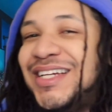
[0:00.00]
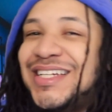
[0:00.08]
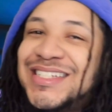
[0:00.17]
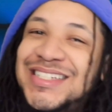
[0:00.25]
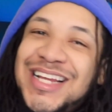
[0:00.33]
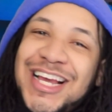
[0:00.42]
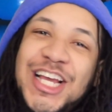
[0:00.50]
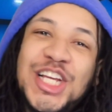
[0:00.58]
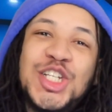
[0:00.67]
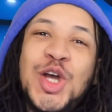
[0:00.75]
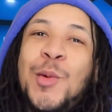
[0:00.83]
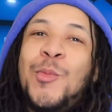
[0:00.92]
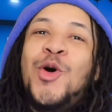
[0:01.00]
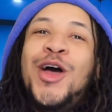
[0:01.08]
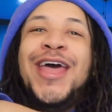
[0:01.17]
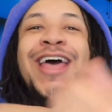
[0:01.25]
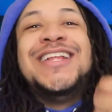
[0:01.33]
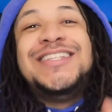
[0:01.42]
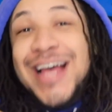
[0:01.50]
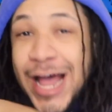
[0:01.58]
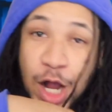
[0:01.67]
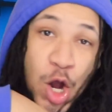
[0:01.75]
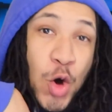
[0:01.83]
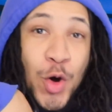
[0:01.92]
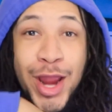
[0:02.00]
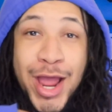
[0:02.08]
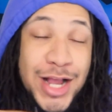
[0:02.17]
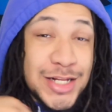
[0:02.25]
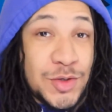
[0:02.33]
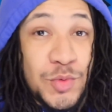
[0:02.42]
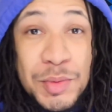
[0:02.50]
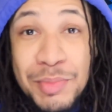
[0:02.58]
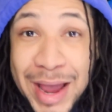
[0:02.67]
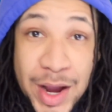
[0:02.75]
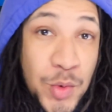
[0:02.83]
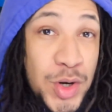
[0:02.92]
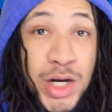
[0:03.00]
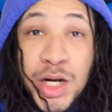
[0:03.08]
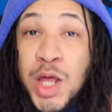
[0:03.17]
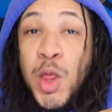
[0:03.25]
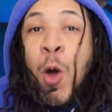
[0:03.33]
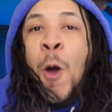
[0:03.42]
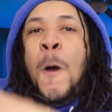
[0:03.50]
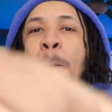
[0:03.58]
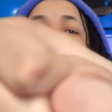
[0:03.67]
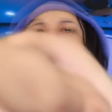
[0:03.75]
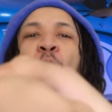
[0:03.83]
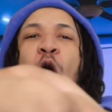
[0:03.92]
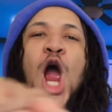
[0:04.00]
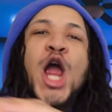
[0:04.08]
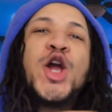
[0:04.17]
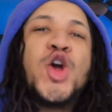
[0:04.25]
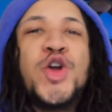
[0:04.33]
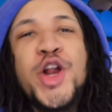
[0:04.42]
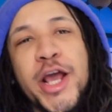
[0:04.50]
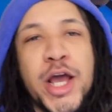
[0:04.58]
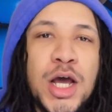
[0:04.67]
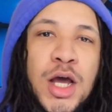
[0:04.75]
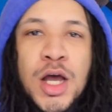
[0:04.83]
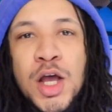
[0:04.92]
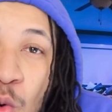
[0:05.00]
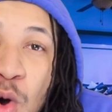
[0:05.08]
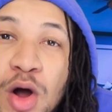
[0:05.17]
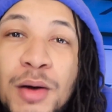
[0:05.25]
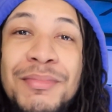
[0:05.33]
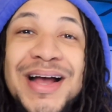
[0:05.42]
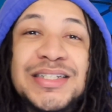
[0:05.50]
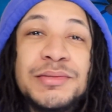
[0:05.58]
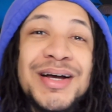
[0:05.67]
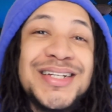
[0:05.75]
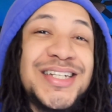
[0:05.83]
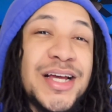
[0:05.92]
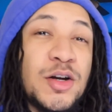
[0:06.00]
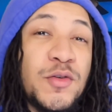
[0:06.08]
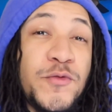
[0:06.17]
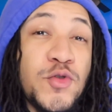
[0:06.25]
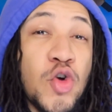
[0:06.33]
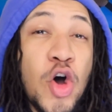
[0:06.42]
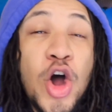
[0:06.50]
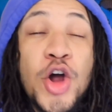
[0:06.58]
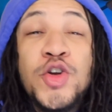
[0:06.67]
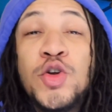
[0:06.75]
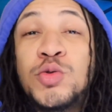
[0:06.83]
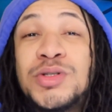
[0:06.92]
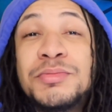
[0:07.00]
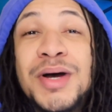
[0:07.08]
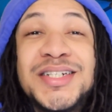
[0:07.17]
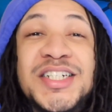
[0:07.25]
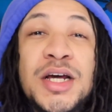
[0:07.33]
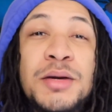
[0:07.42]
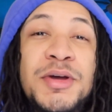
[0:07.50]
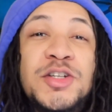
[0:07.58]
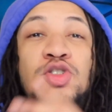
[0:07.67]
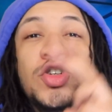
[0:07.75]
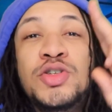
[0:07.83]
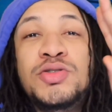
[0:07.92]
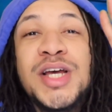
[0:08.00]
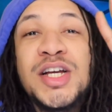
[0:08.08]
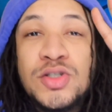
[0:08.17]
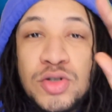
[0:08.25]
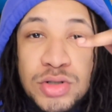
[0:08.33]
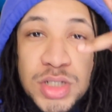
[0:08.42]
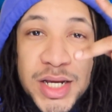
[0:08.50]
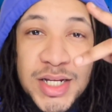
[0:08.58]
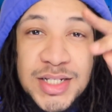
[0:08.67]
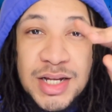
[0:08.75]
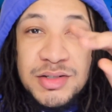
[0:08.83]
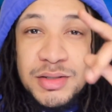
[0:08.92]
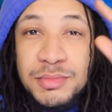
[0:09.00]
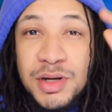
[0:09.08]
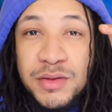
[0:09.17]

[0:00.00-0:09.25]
it is, nigga. It's your boy, Tyco Reacts, and we back with another book. Welcome back to my channel. If you are new to my channel, make sure you take two seconds out your